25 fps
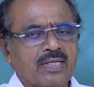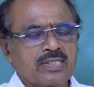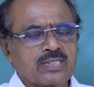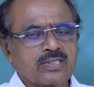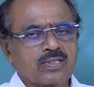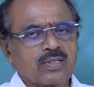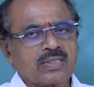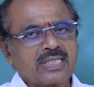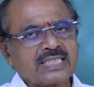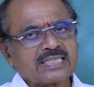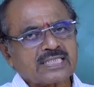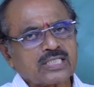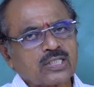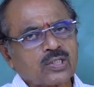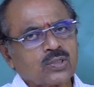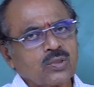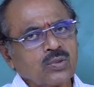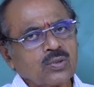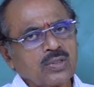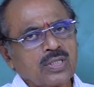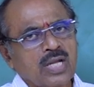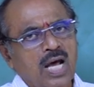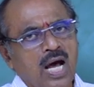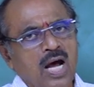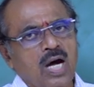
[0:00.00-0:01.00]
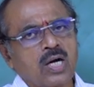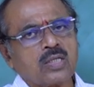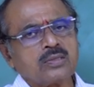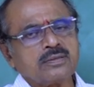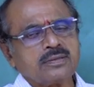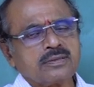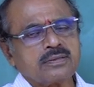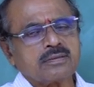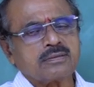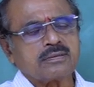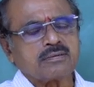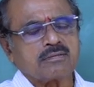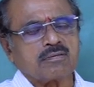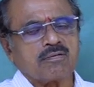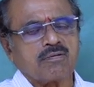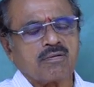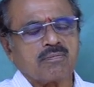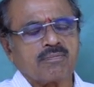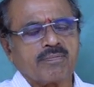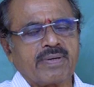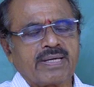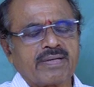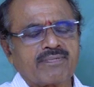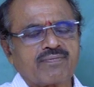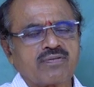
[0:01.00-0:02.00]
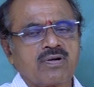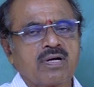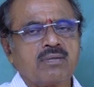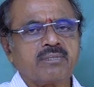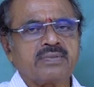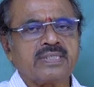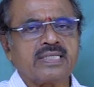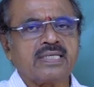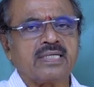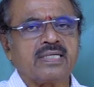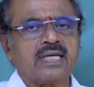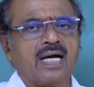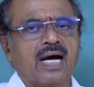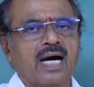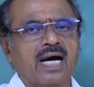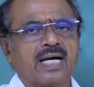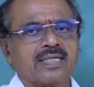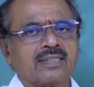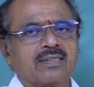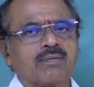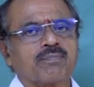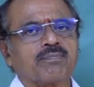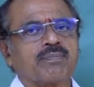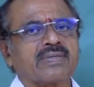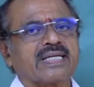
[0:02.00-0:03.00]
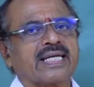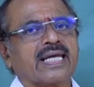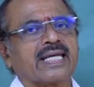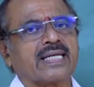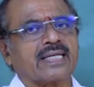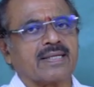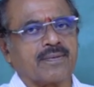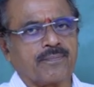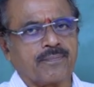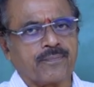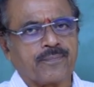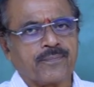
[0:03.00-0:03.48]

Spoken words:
So let's go now where from the atom began.